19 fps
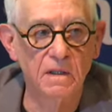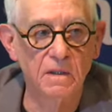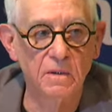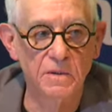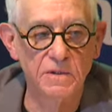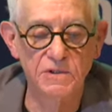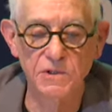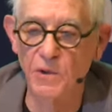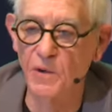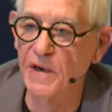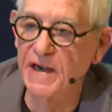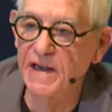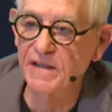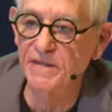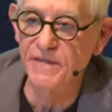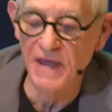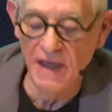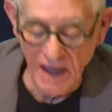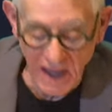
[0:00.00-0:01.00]
Was there
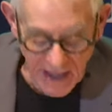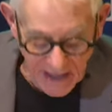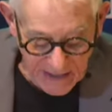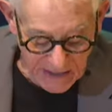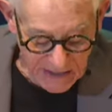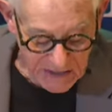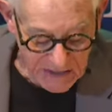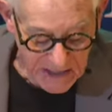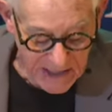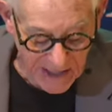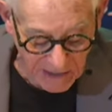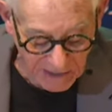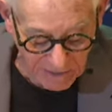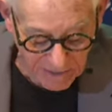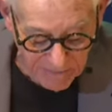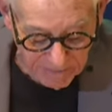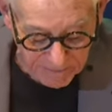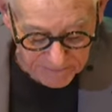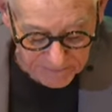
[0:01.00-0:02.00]
anything I could tell
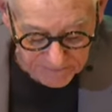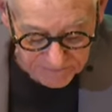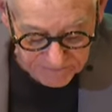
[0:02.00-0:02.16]
him?